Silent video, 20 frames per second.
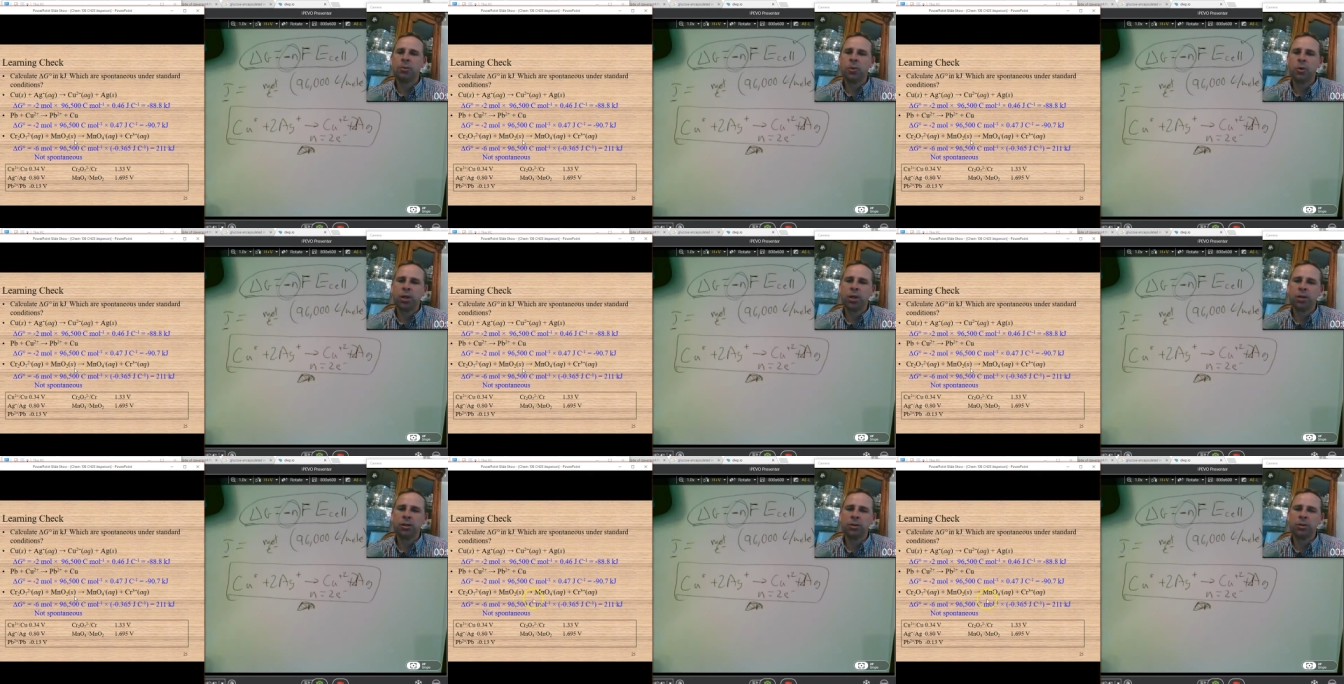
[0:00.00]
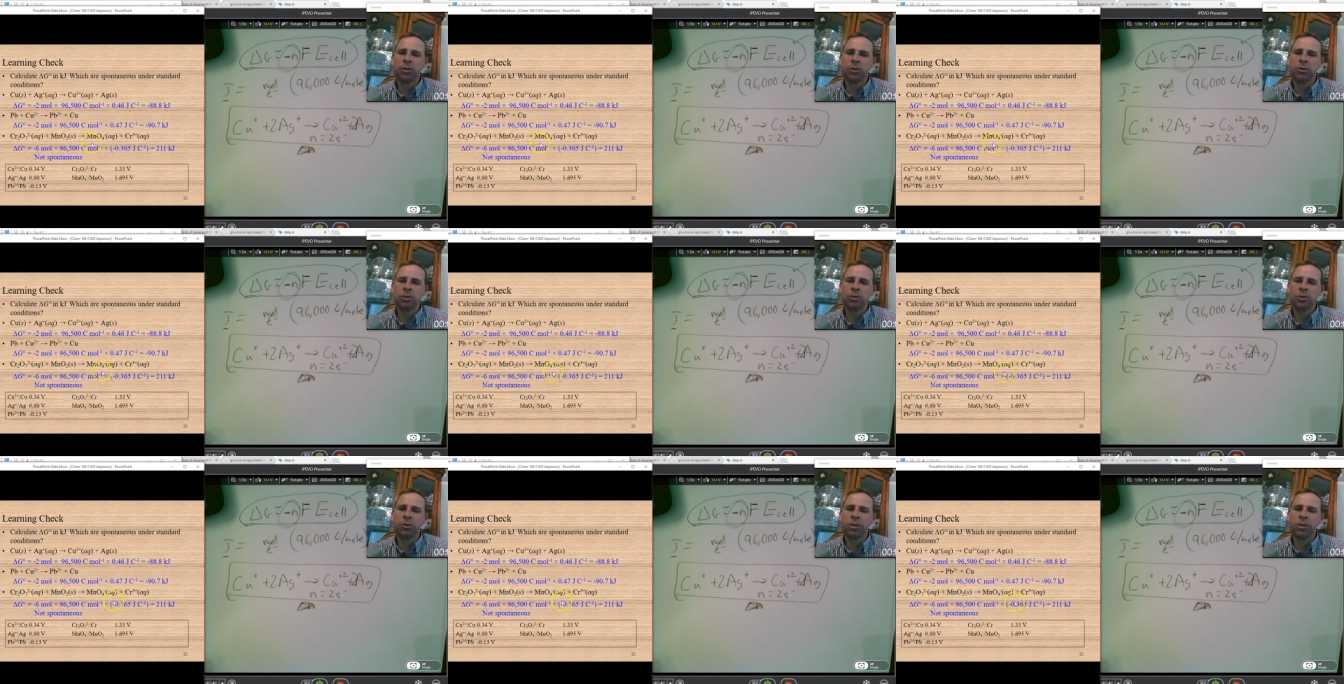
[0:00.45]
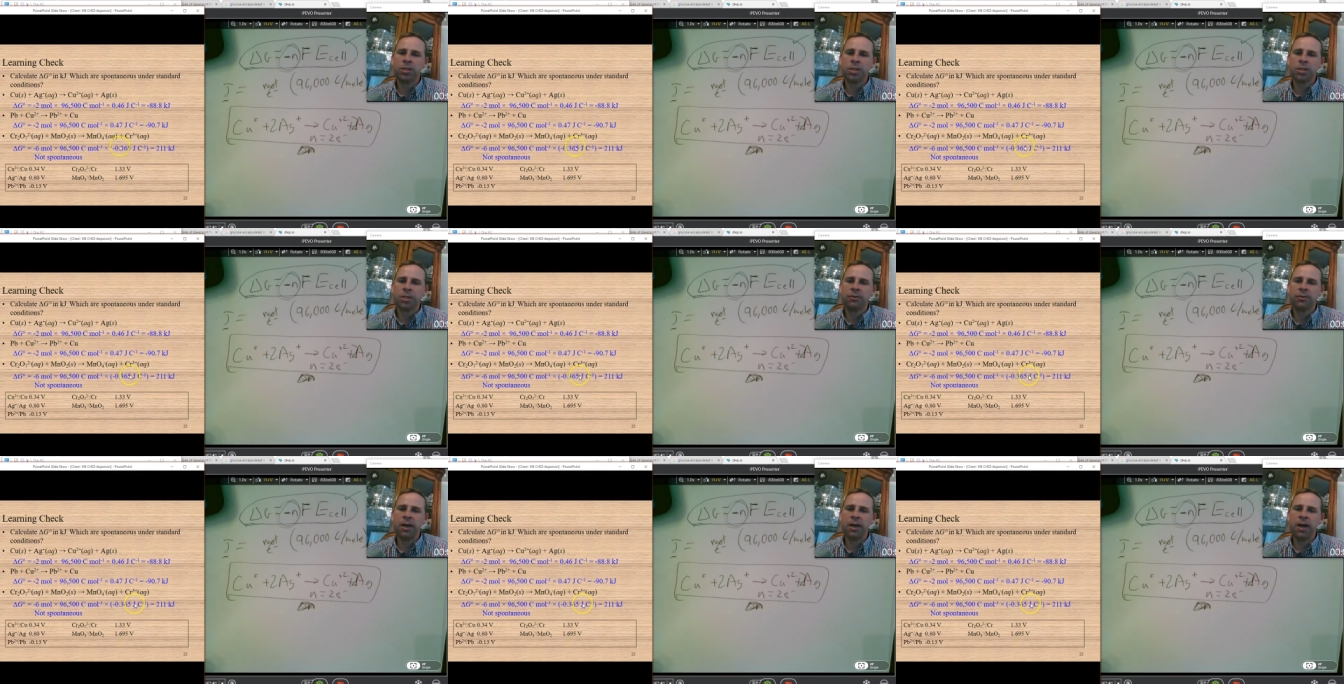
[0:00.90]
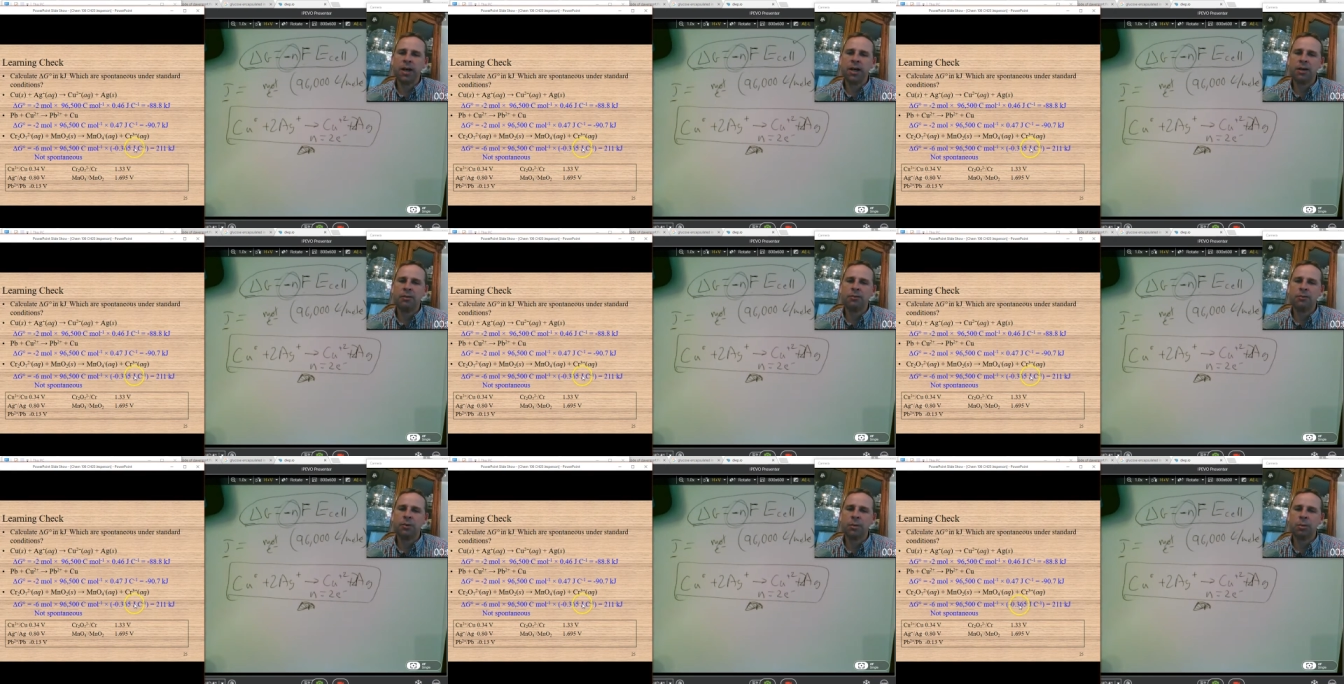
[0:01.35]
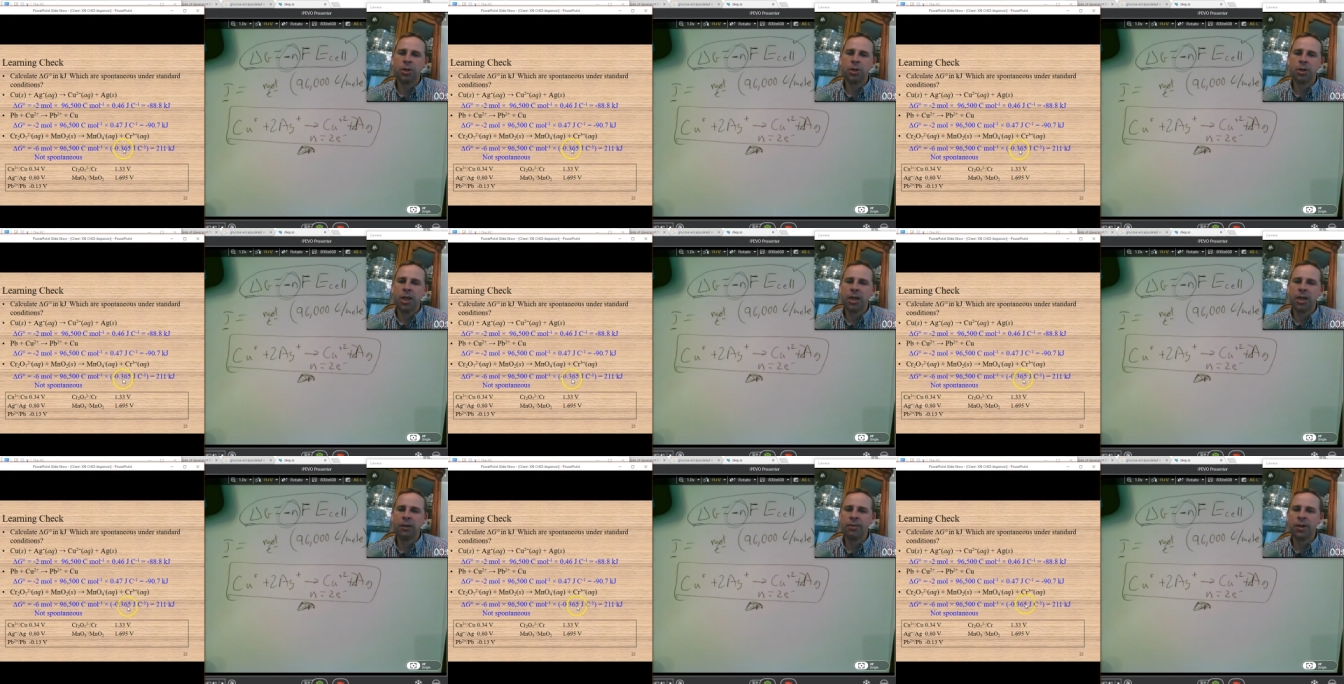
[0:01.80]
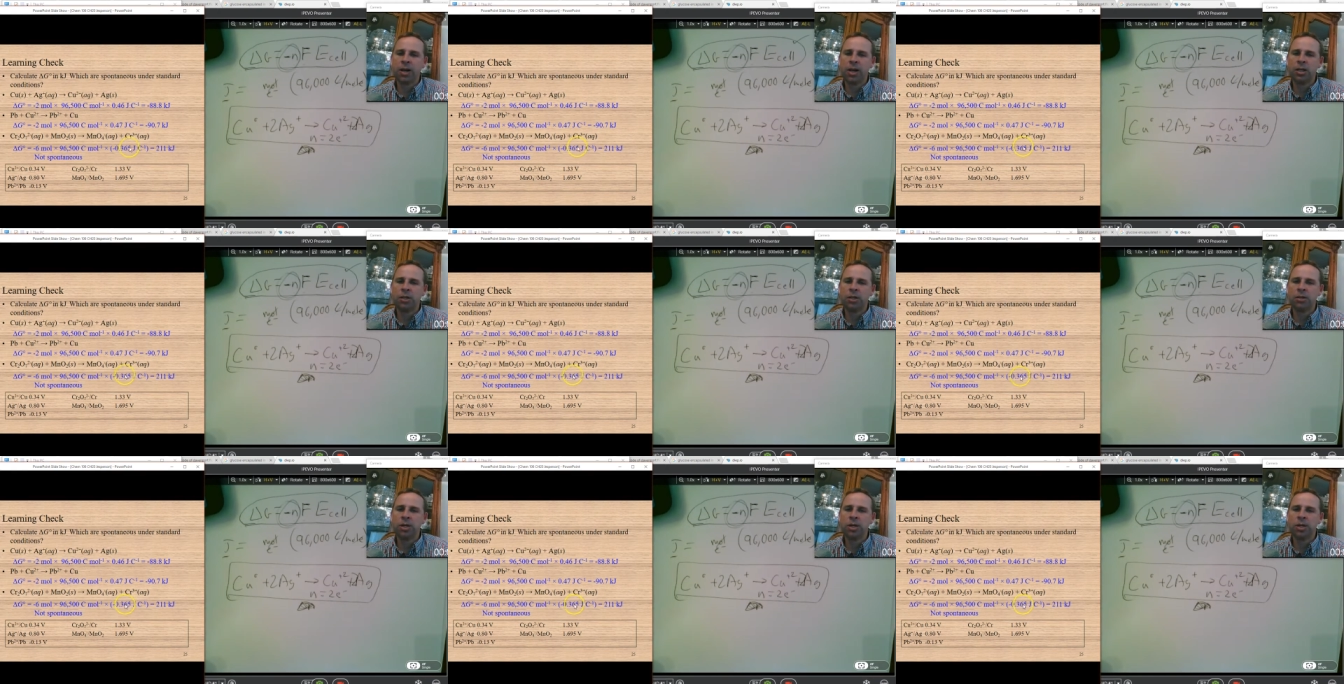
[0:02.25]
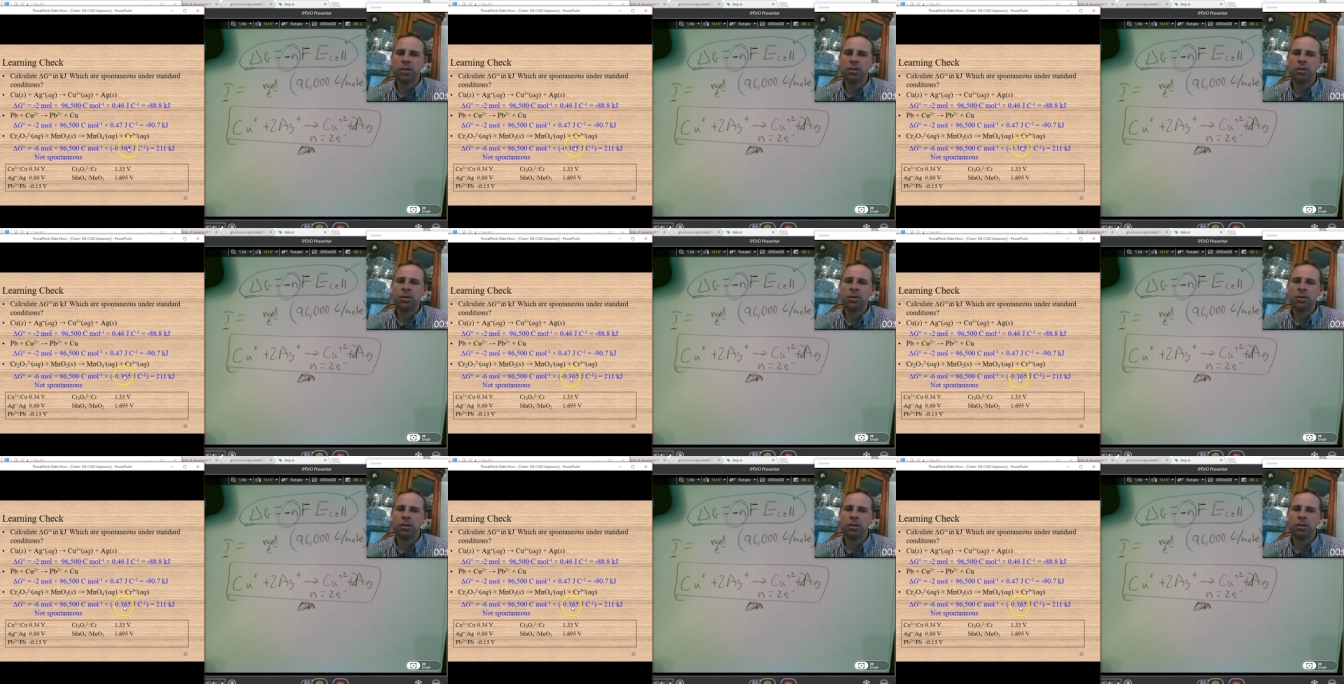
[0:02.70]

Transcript: 0.365. We put that value in.